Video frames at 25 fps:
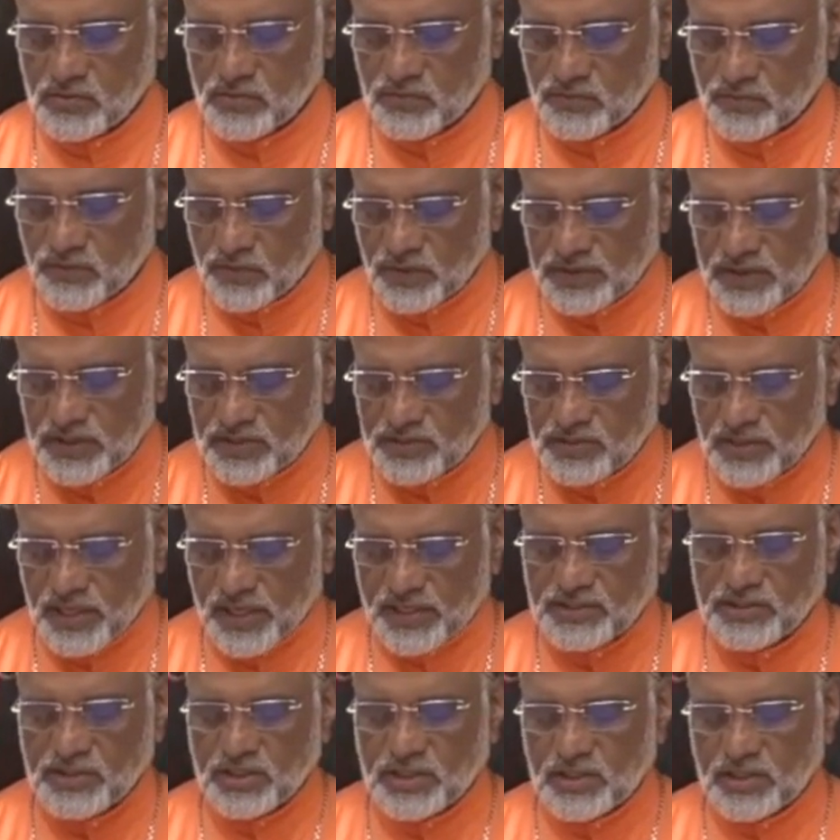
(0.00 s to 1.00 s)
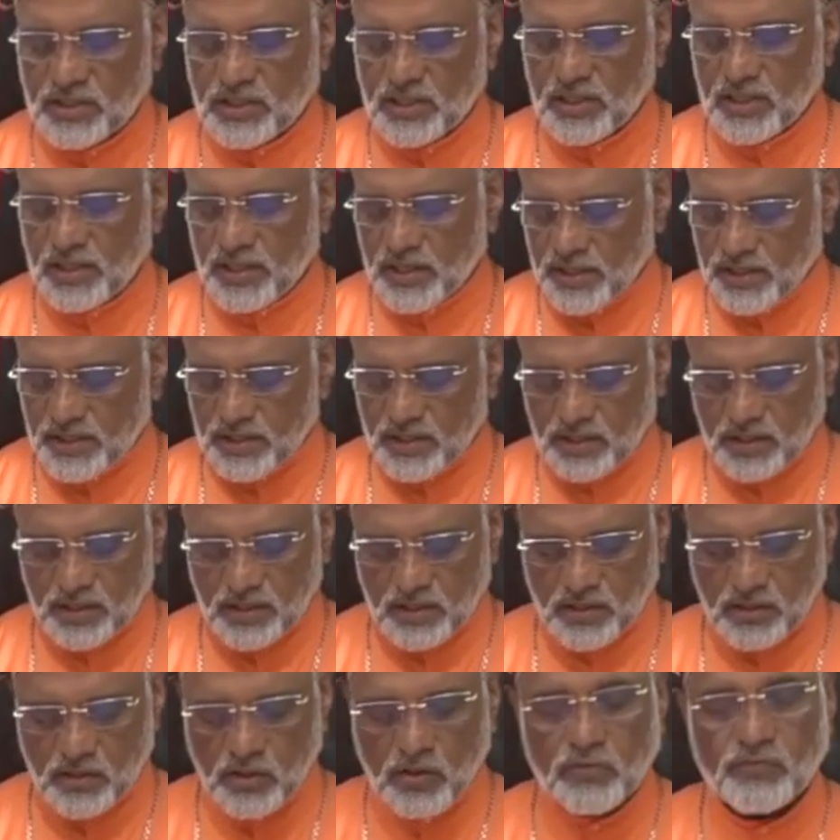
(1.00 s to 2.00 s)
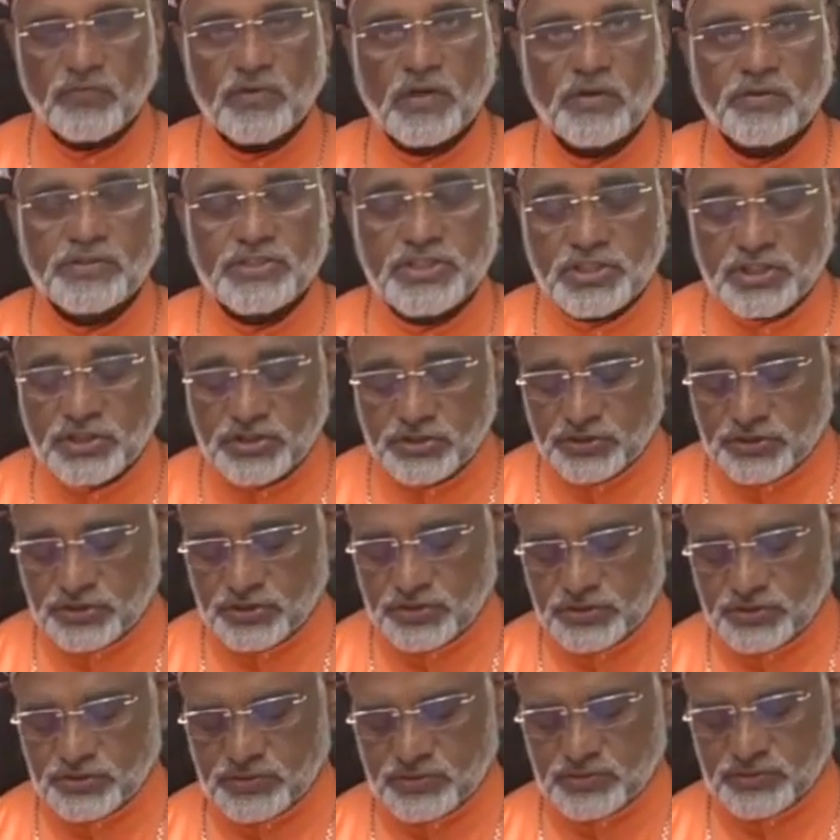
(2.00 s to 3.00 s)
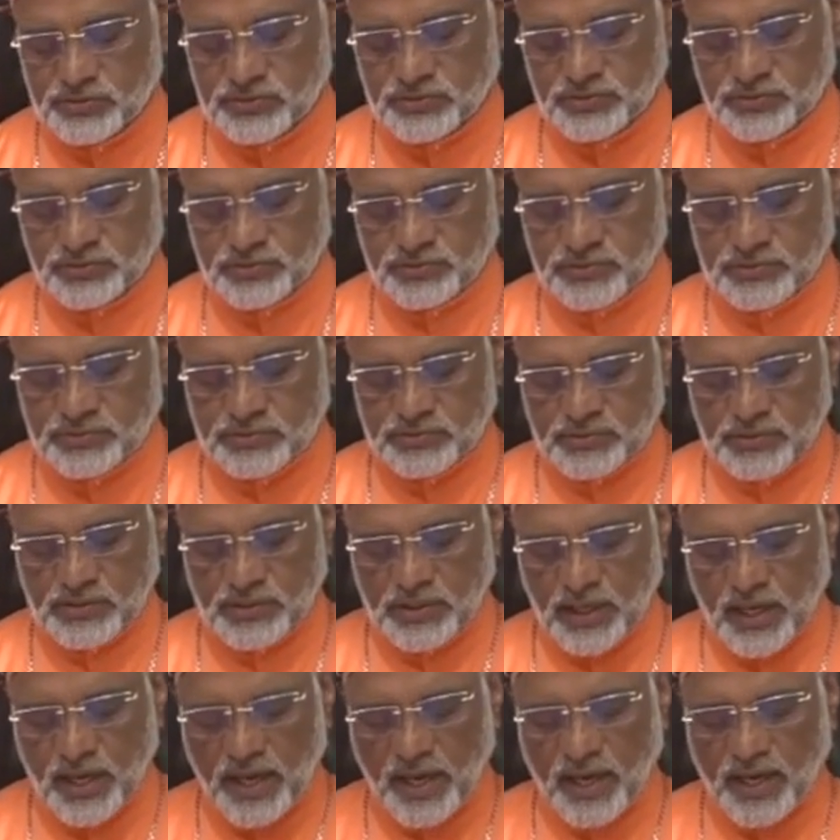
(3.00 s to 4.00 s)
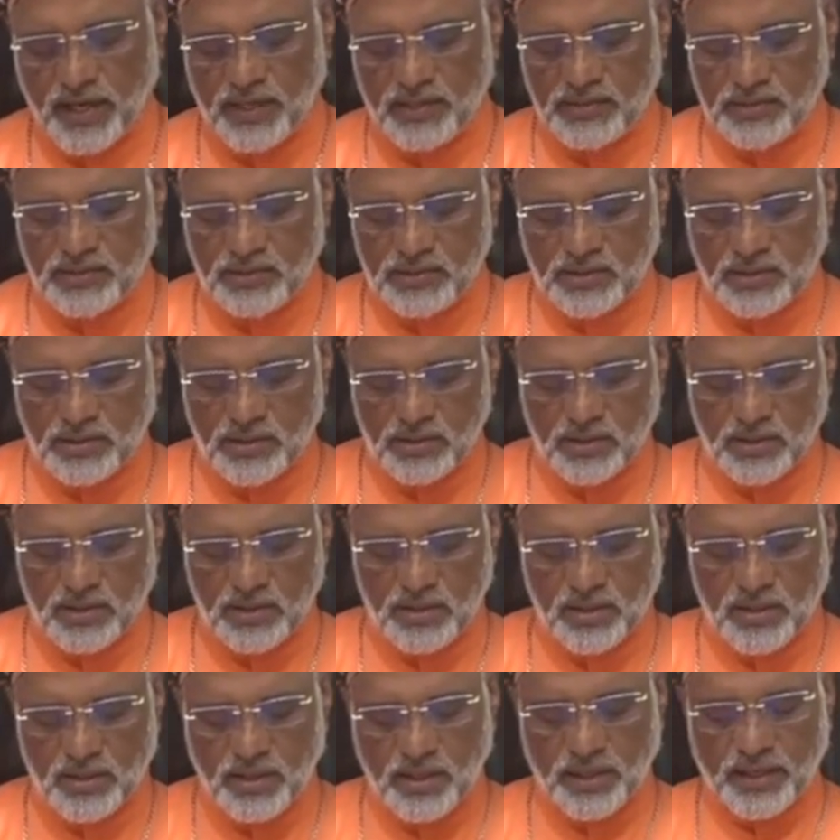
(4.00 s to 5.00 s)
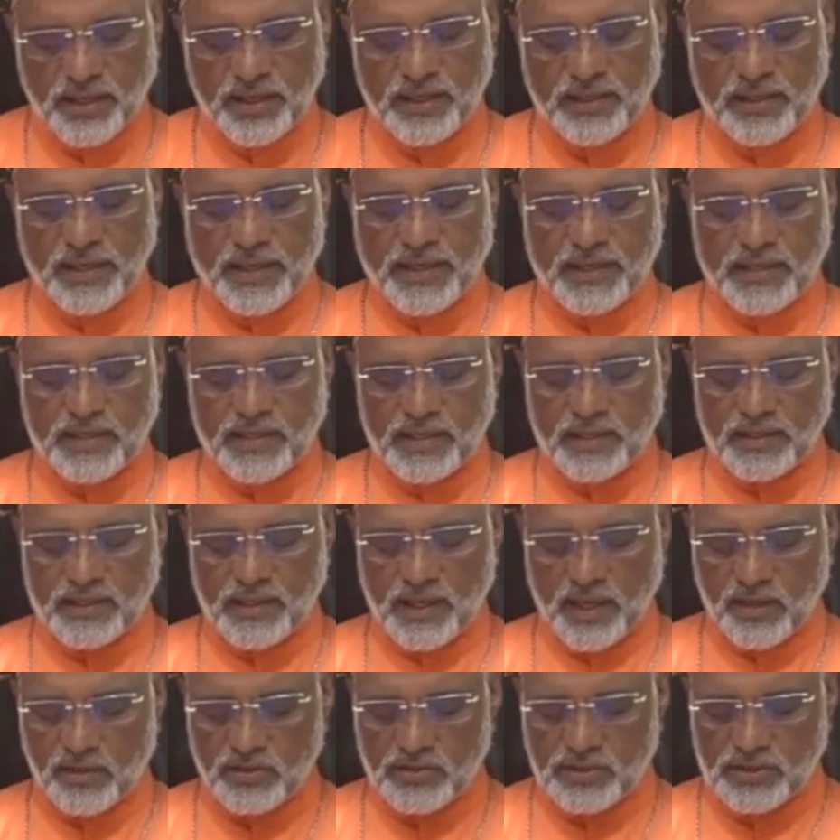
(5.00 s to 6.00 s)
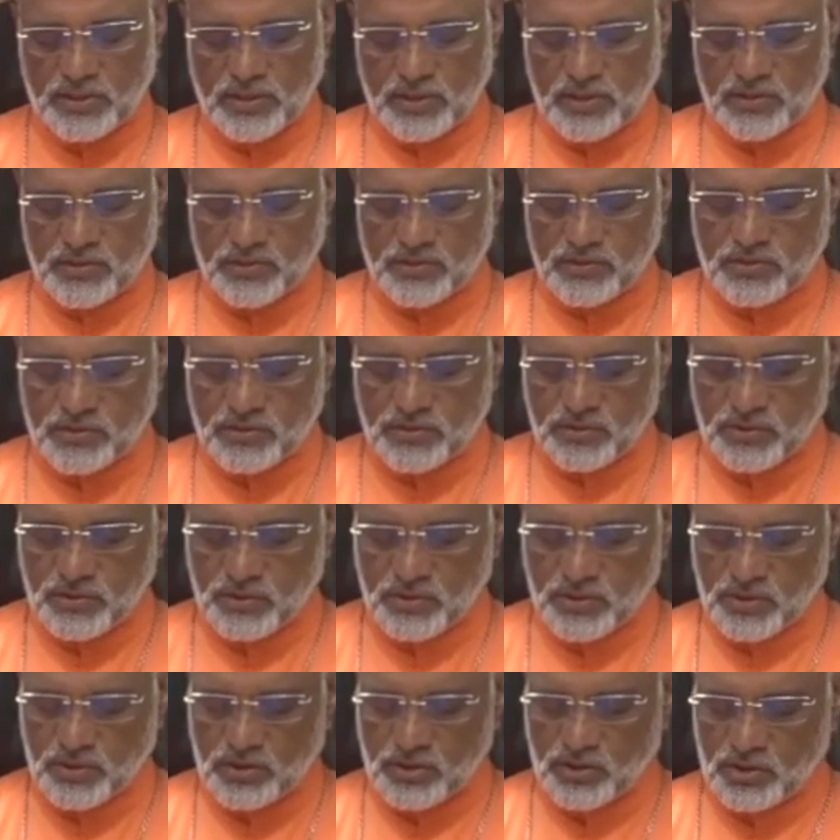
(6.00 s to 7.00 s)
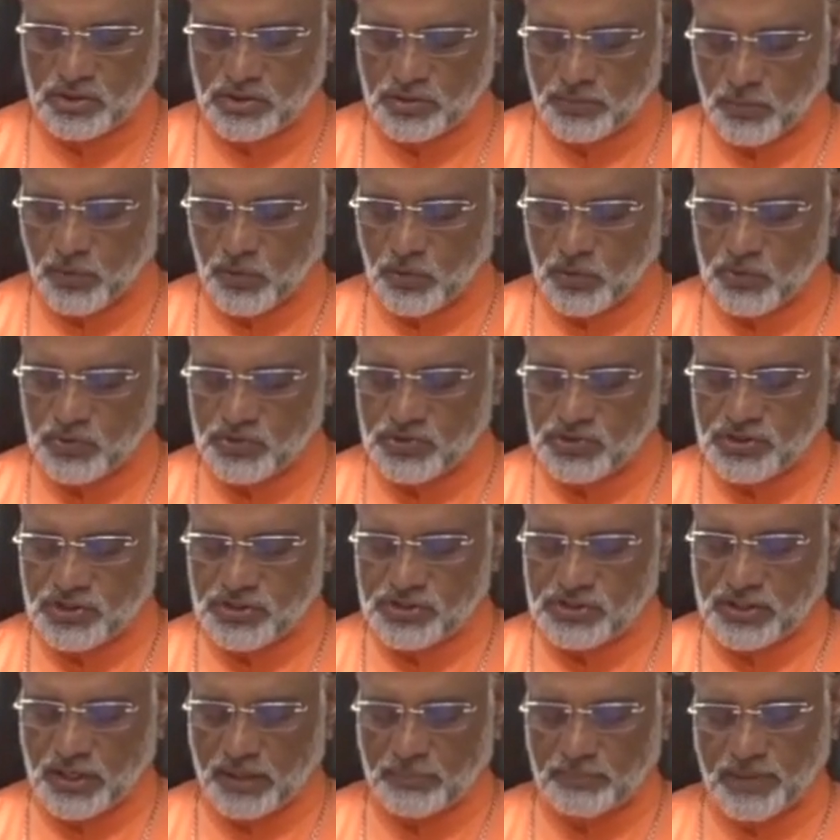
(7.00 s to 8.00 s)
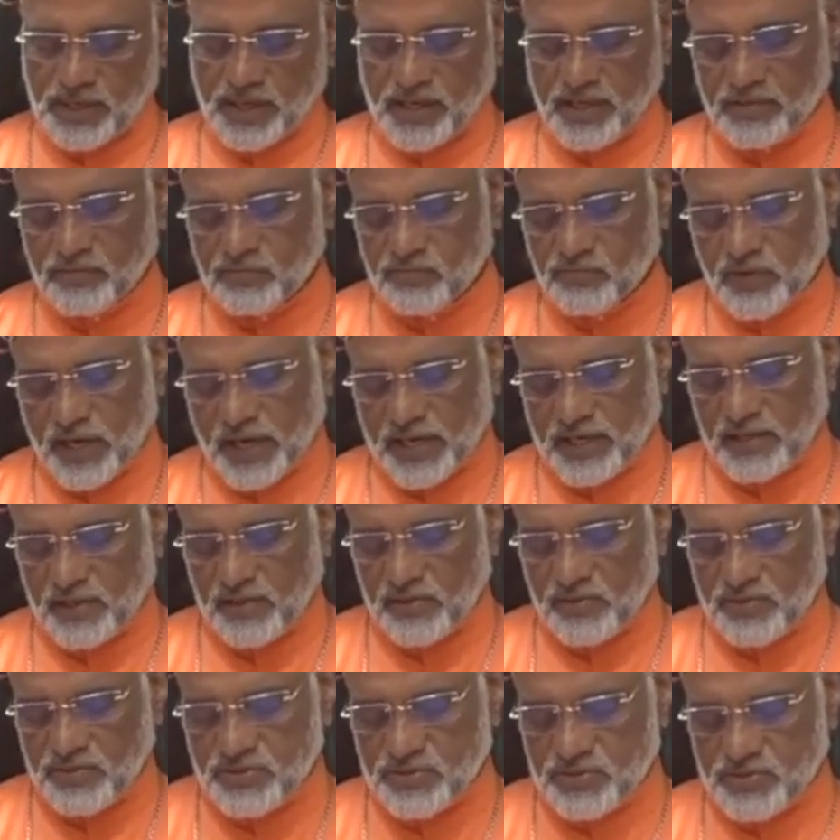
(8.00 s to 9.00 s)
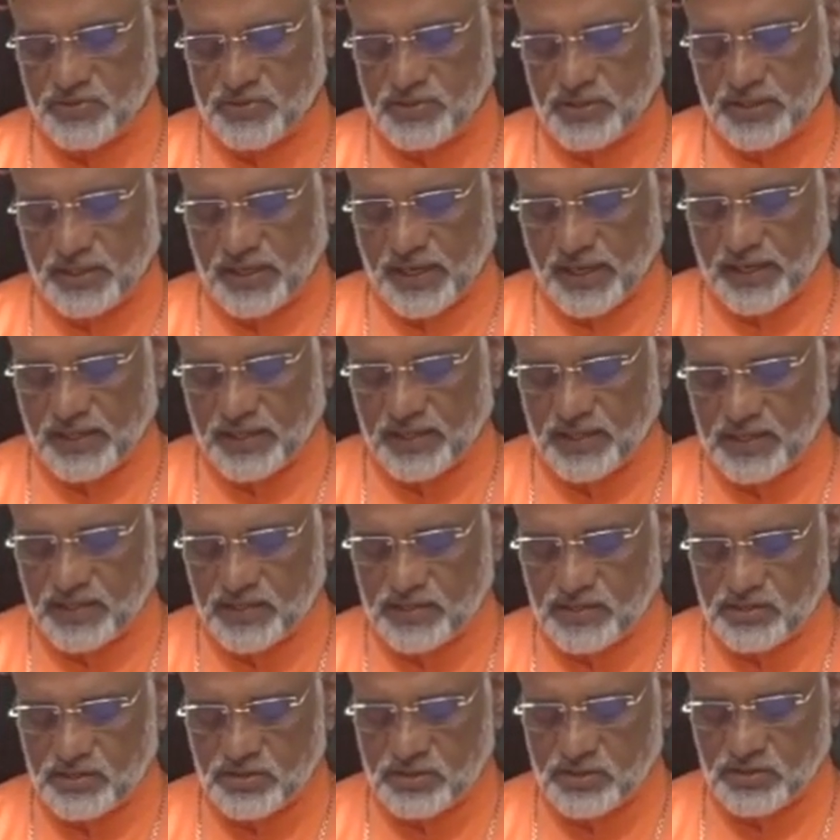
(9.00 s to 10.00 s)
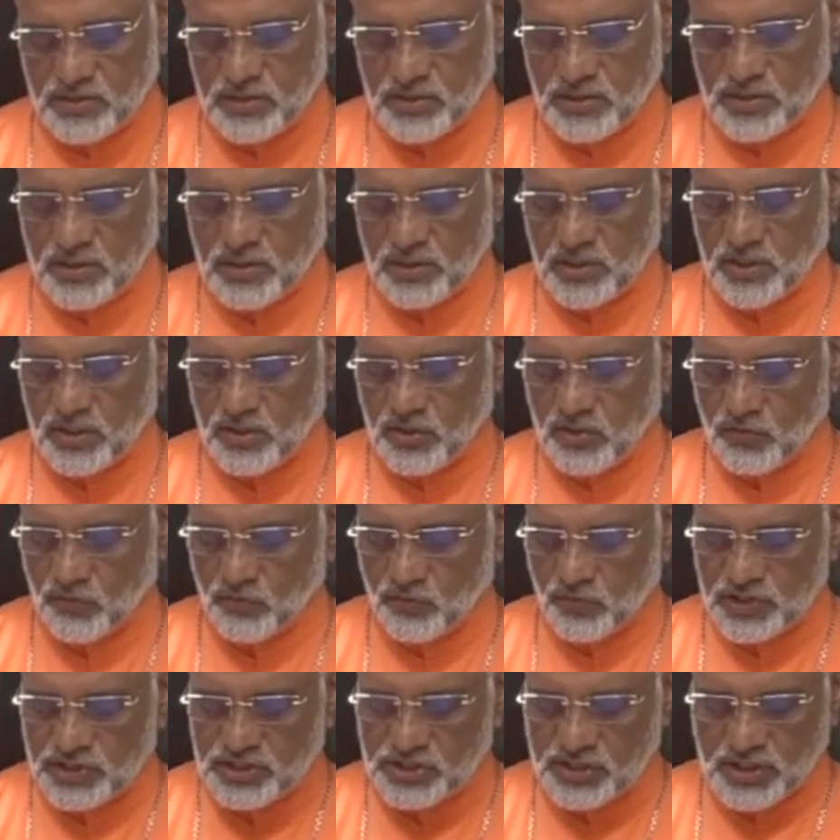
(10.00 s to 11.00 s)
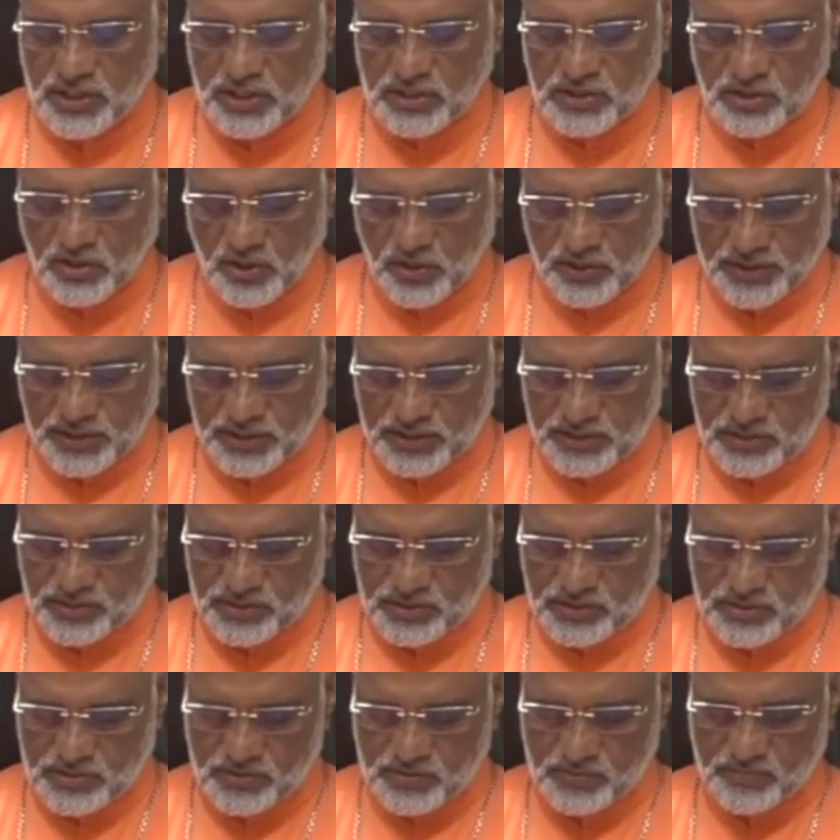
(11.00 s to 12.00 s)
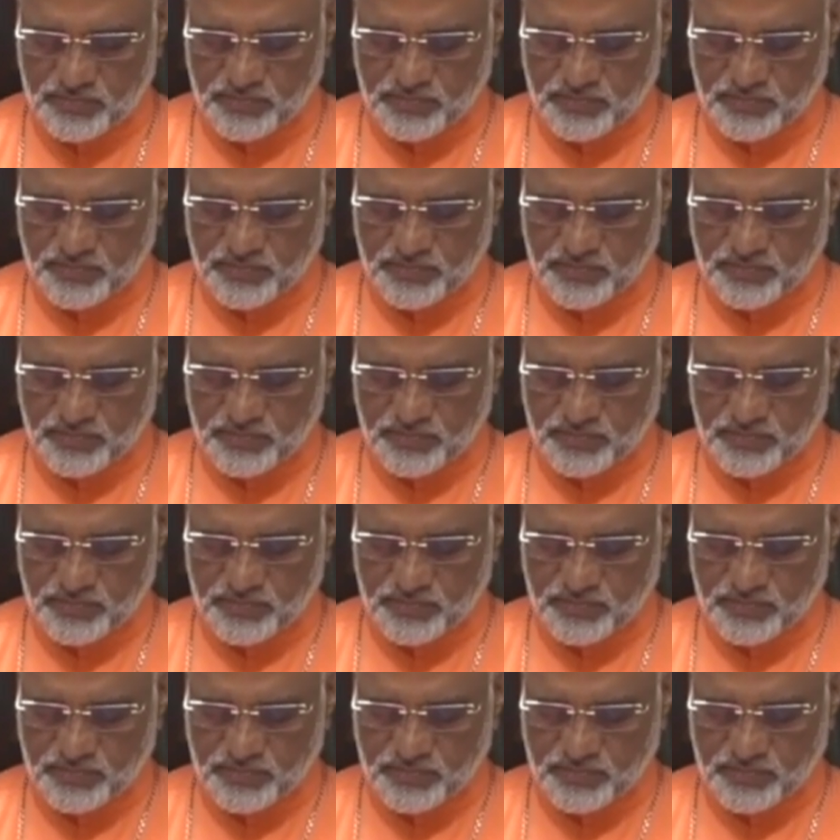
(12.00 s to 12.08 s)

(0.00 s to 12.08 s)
for this legendary leader of our church and rededicate ourselves to the most sublime values and ideals which he taught us.